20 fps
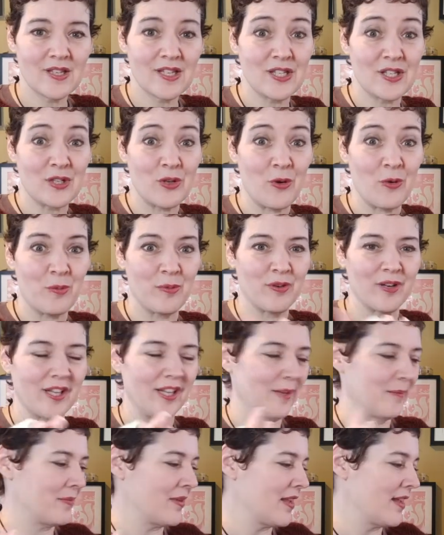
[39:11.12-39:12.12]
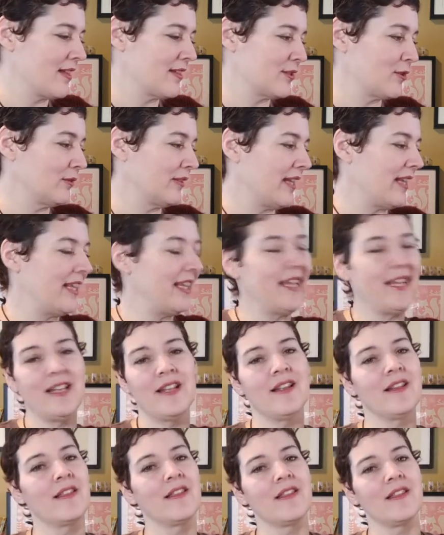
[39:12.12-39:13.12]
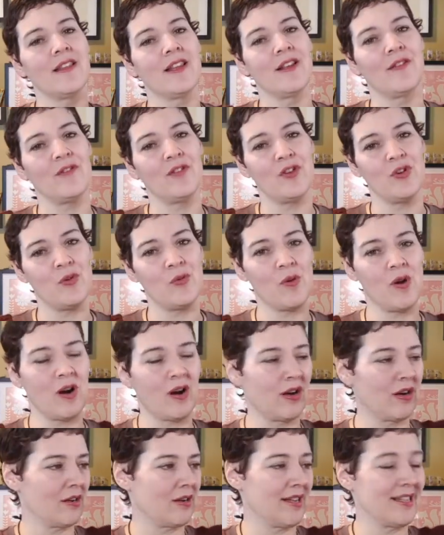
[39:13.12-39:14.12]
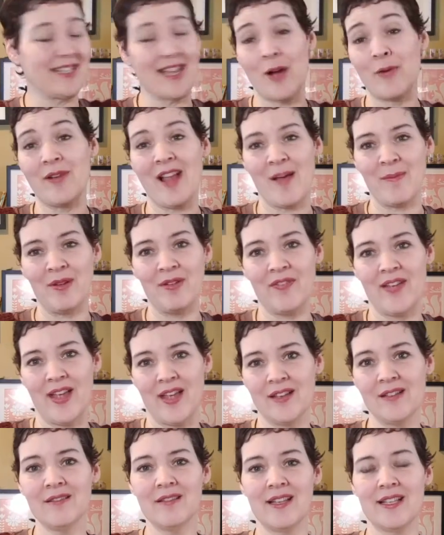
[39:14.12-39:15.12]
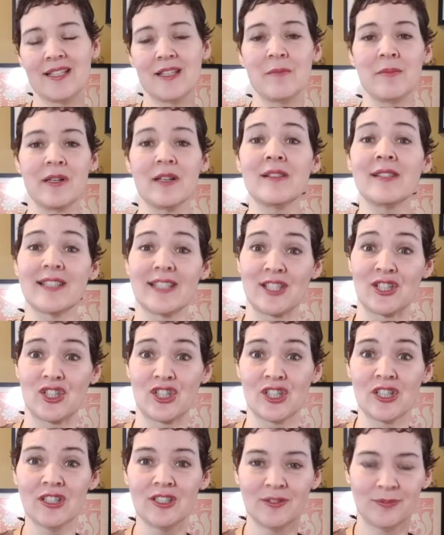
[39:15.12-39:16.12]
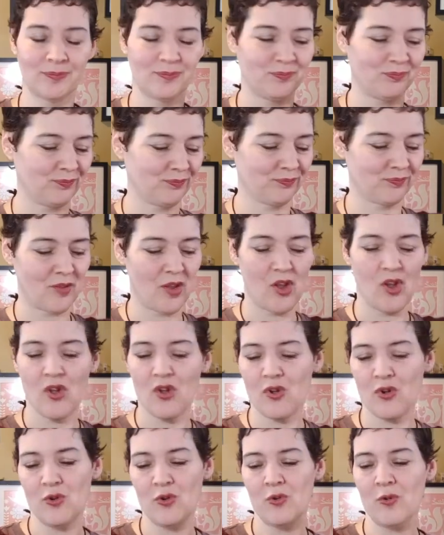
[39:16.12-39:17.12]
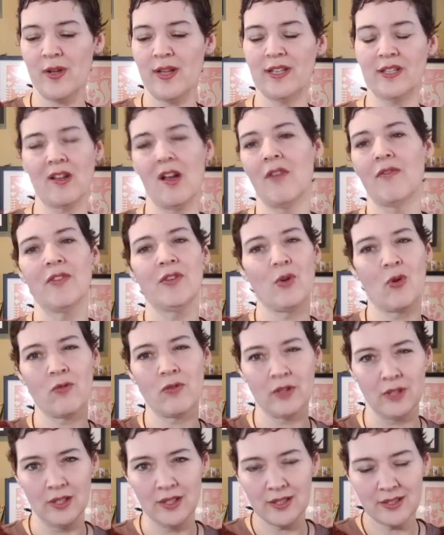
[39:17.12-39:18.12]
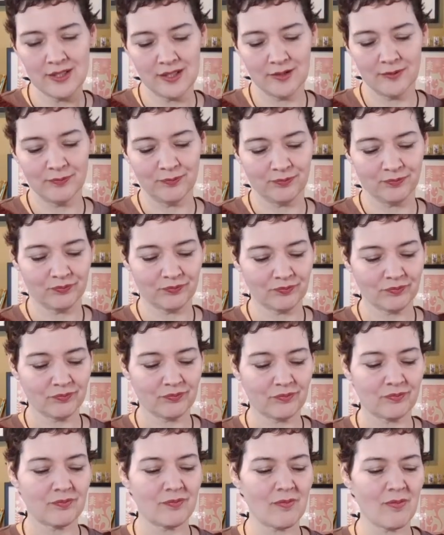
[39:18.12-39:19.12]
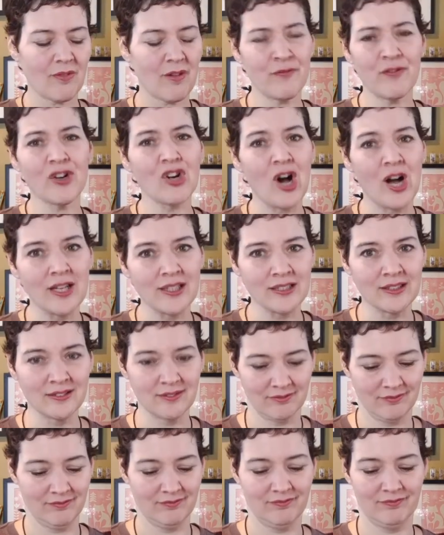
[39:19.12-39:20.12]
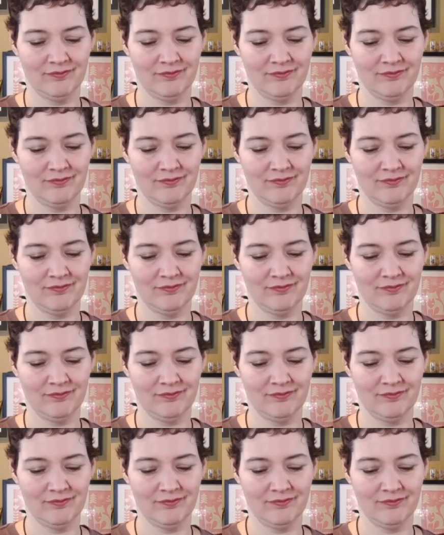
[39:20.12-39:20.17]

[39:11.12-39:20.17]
So pretty. So Lady Edith, if you are a Downton Abbey fan, is a middle sister who is often overlooked, forgotten,